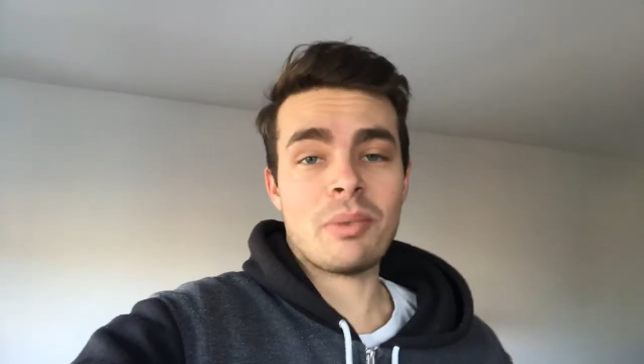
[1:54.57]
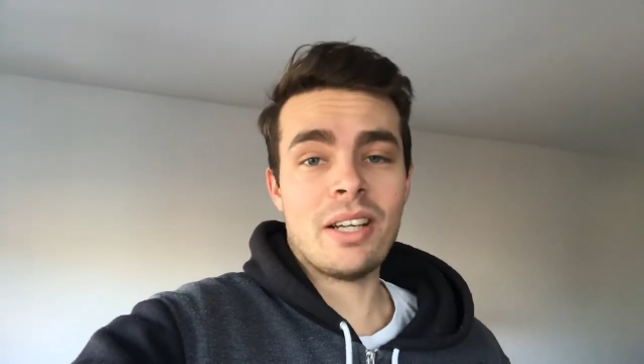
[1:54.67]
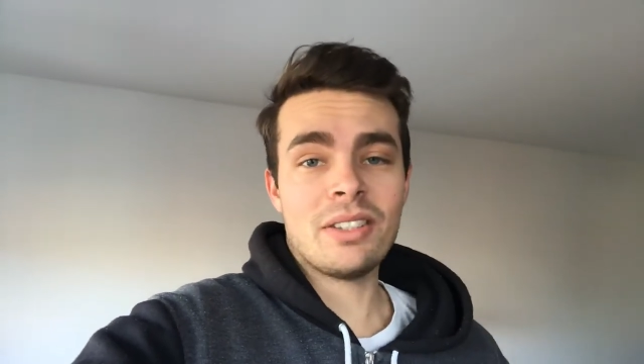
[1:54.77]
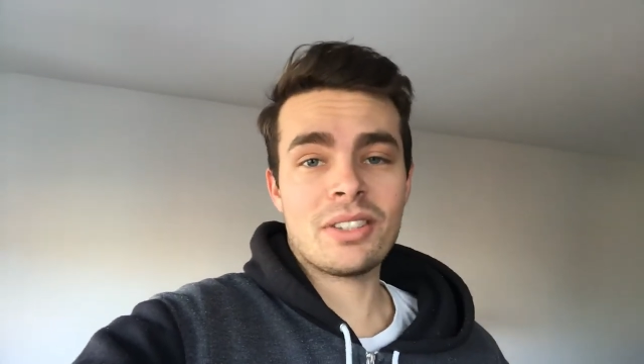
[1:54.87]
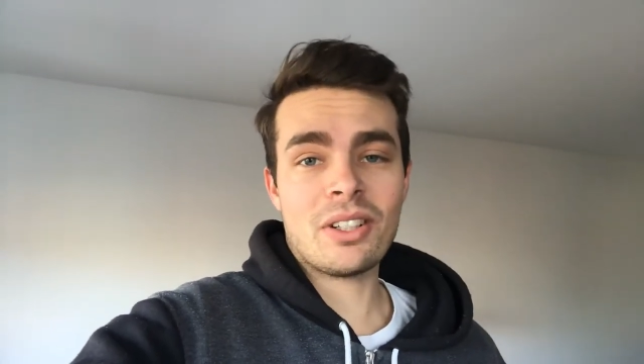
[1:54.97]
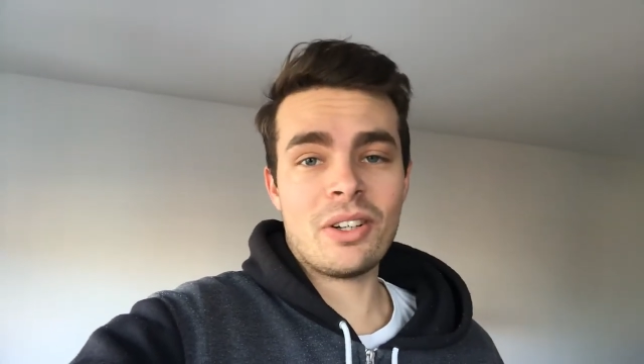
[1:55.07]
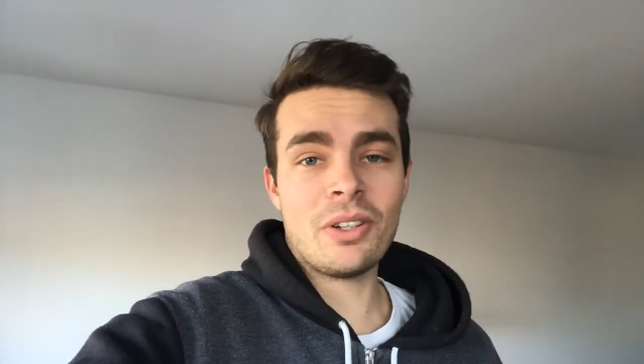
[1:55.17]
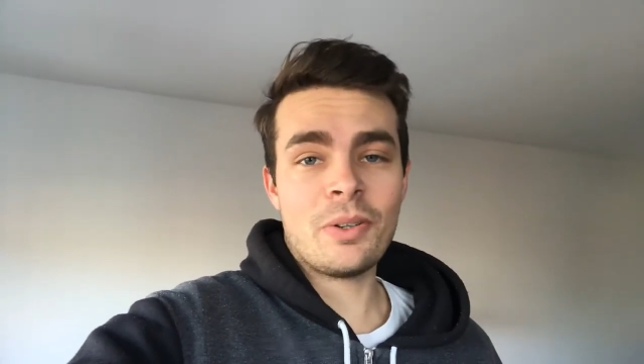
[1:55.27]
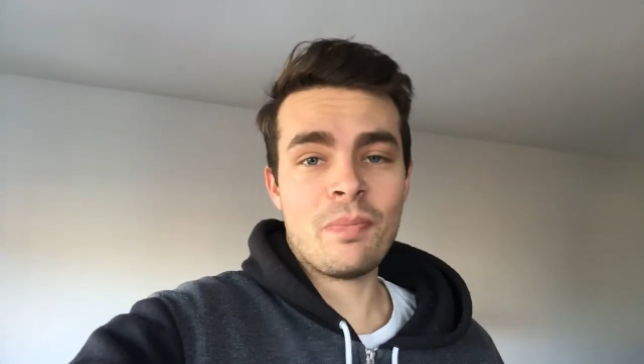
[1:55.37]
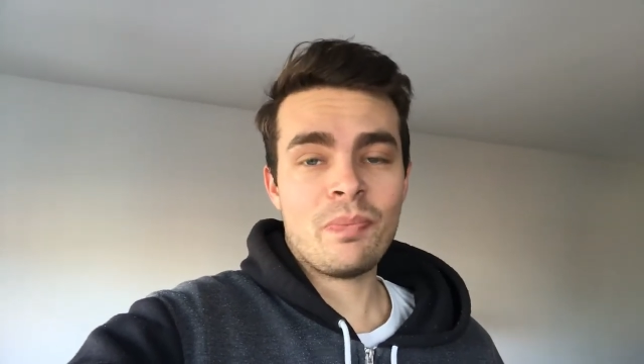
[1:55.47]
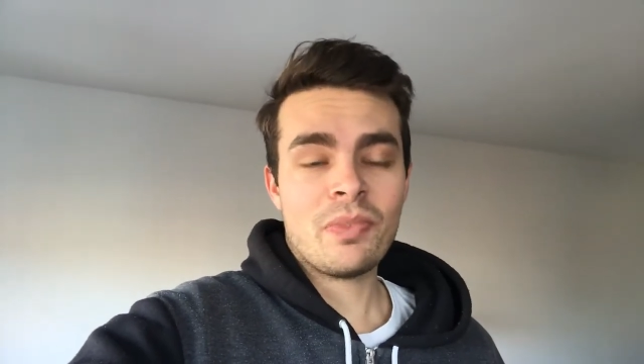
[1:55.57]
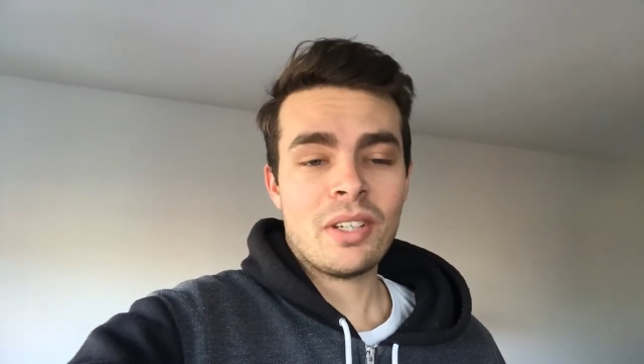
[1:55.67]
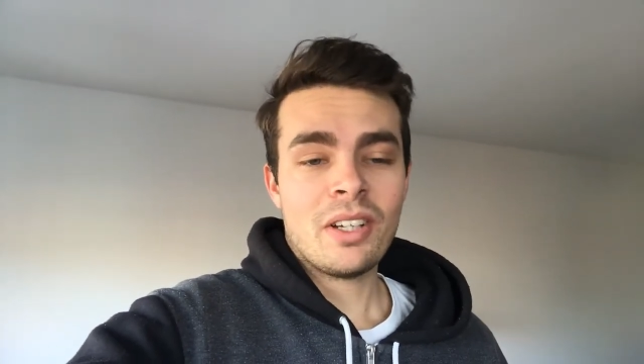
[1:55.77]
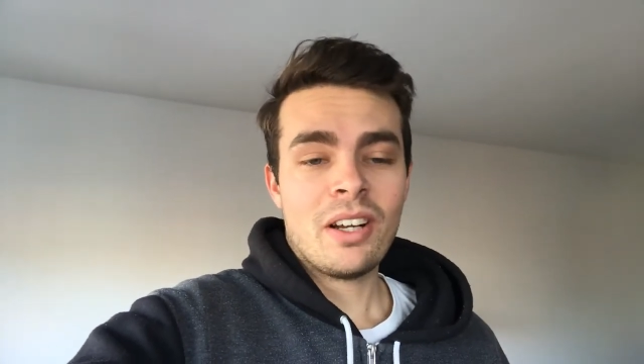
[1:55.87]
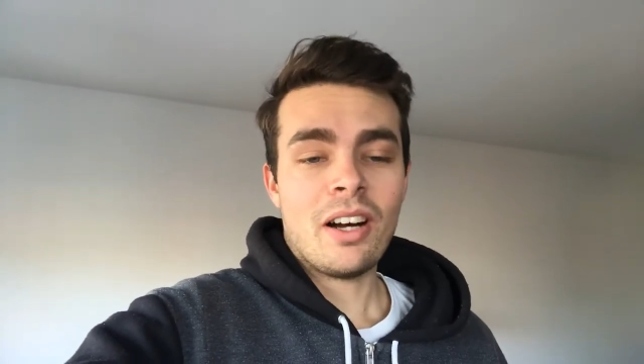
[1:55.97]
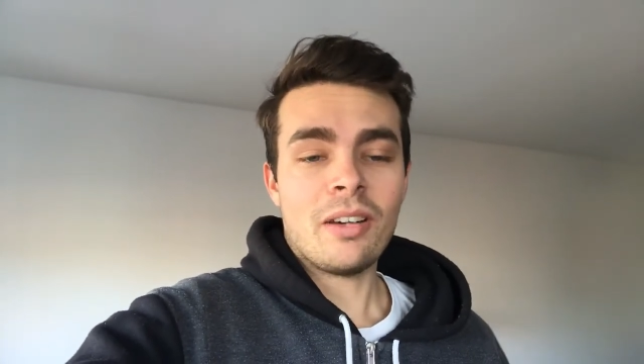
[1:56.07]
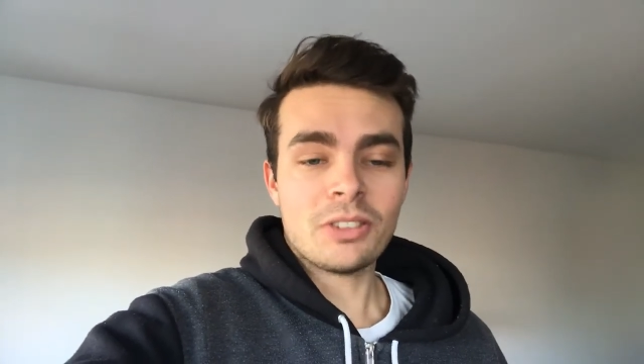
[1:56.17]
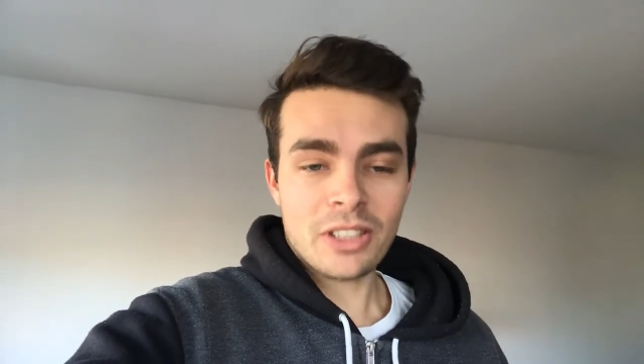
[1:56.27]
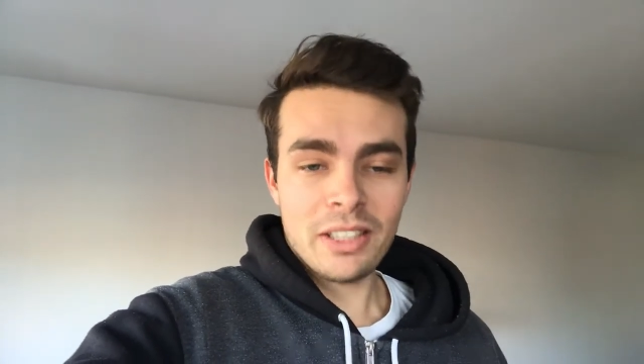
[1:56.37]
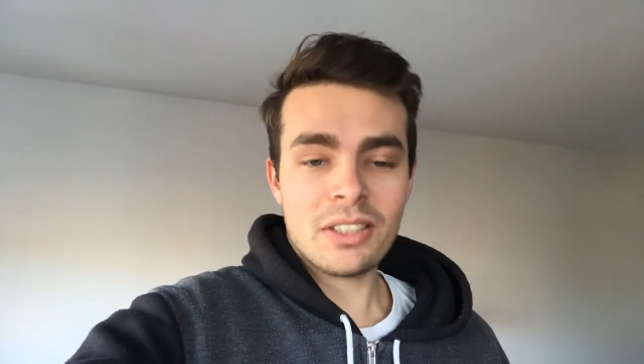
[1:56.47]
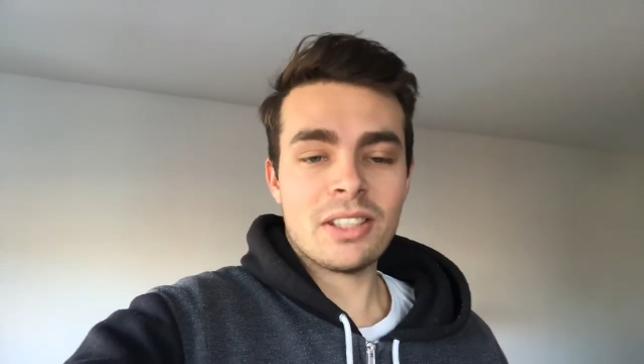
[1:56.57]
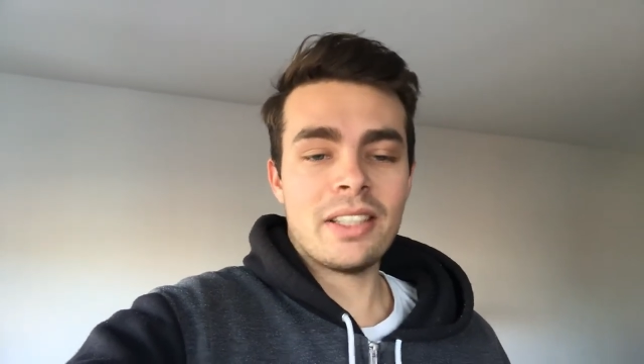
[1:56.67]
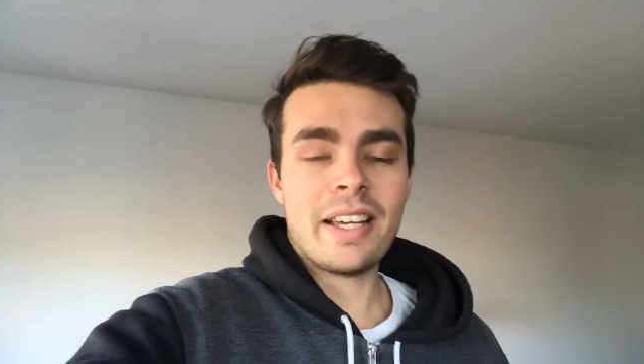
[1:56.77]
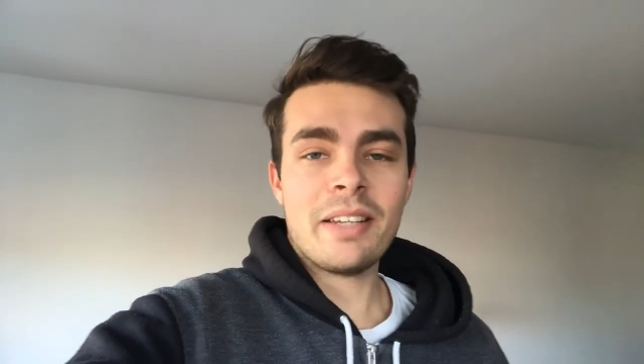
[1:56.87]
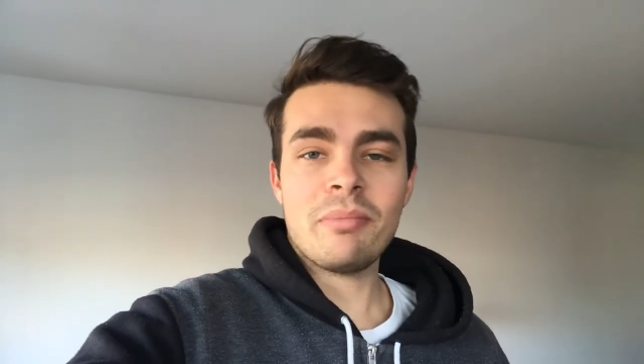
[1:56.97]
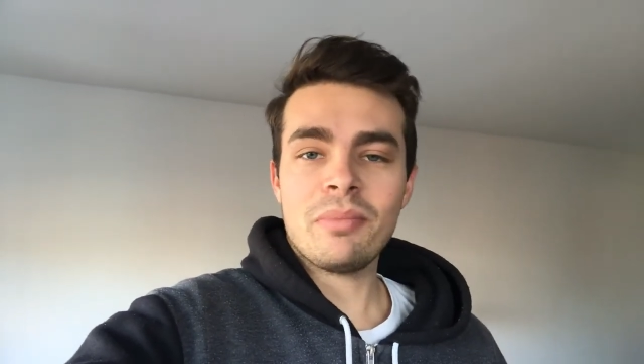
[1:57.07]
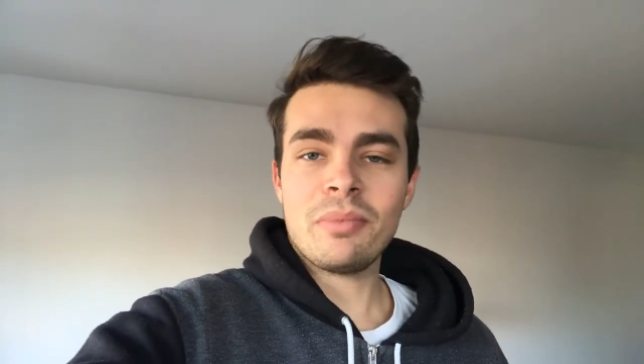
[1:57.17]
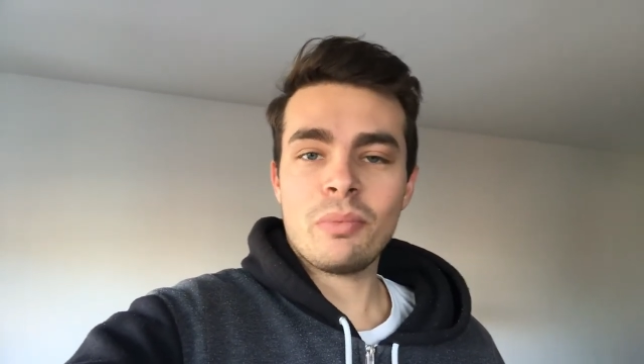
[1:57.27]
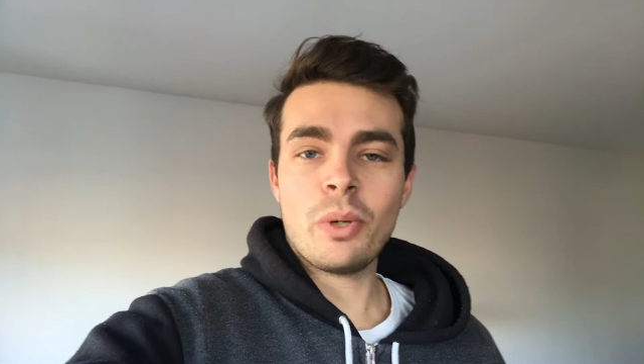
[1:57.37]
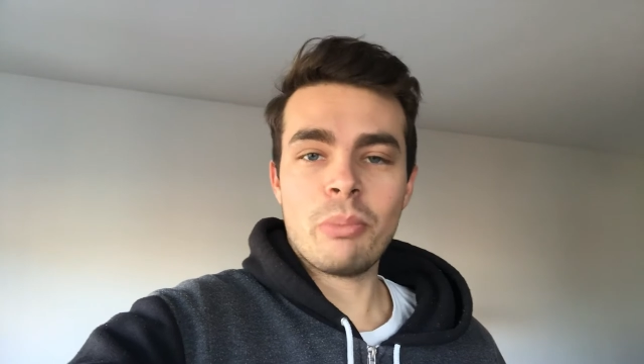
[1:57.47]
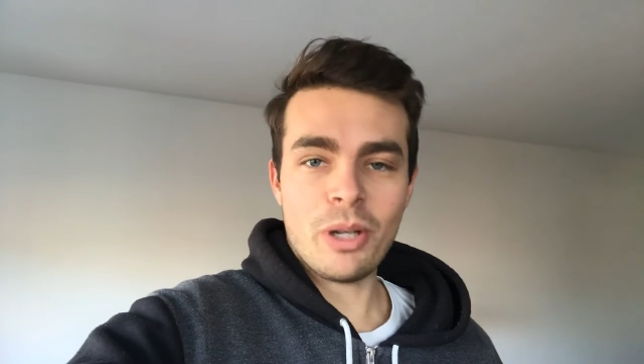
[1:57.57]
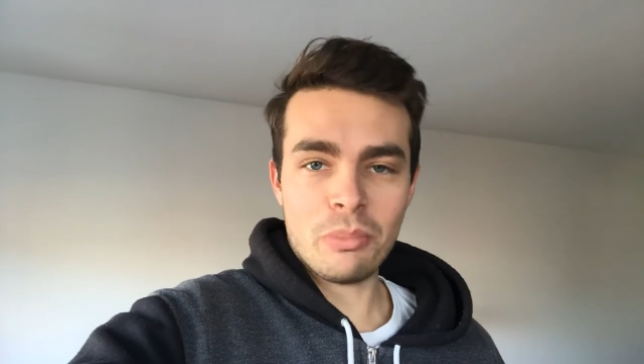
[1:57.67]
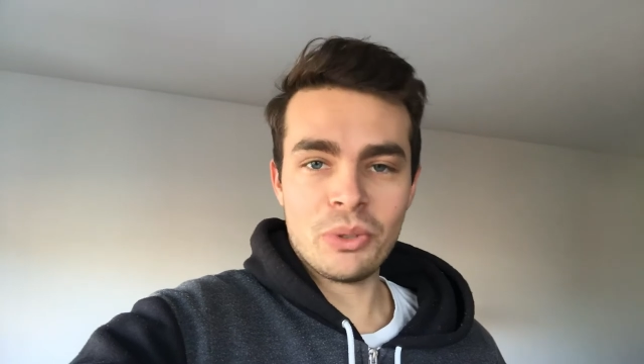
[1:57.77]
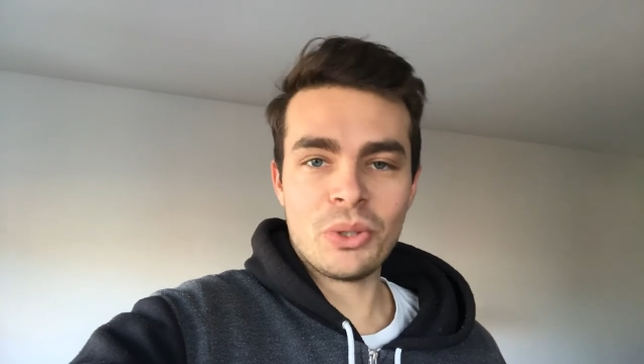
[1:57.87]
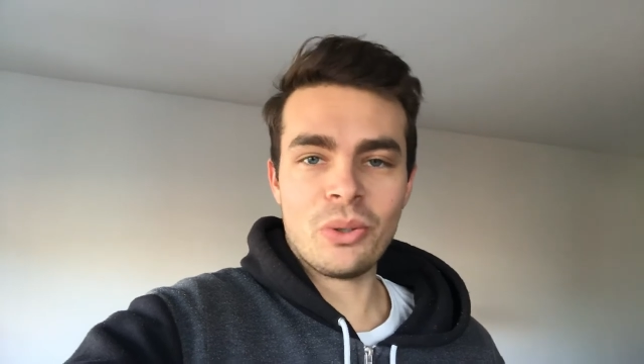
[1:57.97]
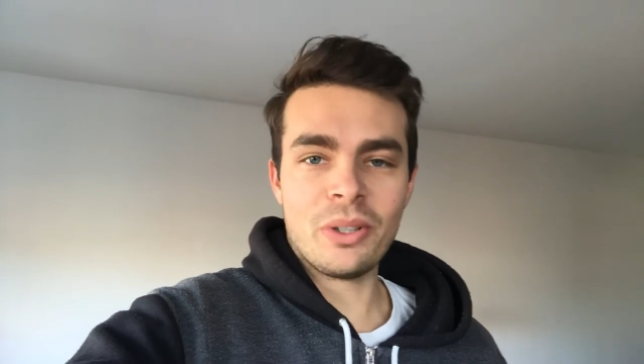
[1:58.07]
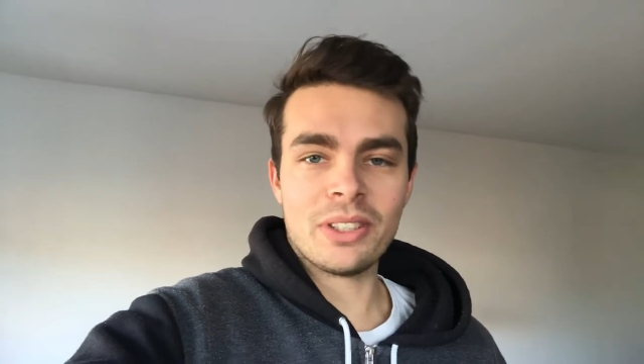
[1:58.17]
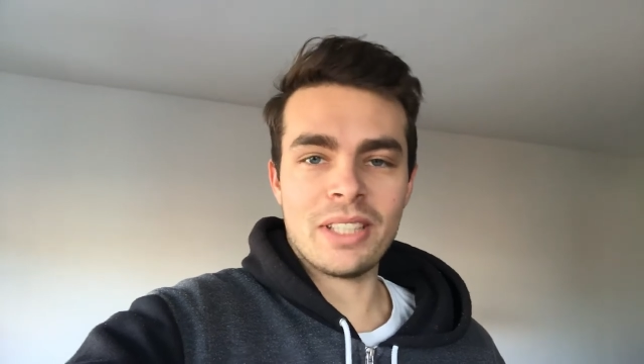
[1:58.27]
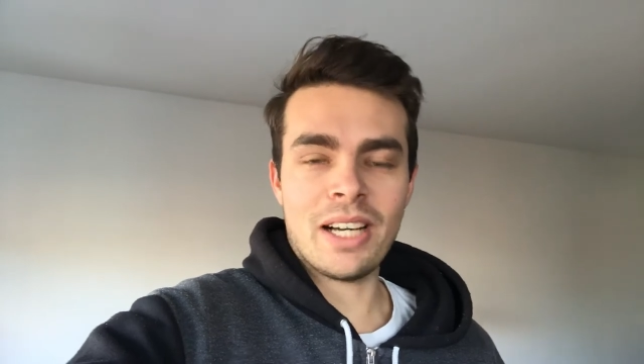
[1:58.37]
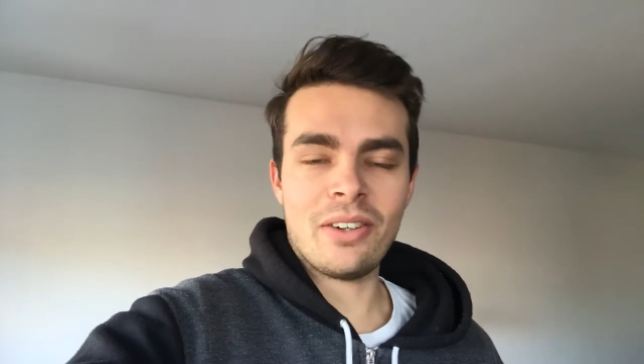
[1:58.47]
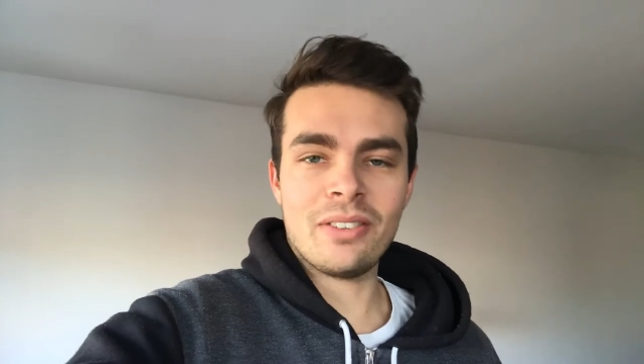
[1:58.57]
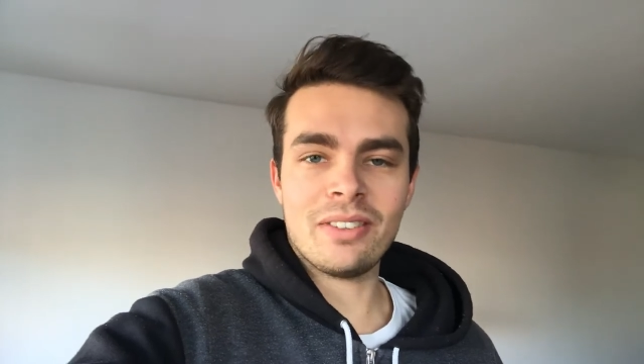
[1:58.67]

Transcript: And so I've changed the name, we're Purple Tories now.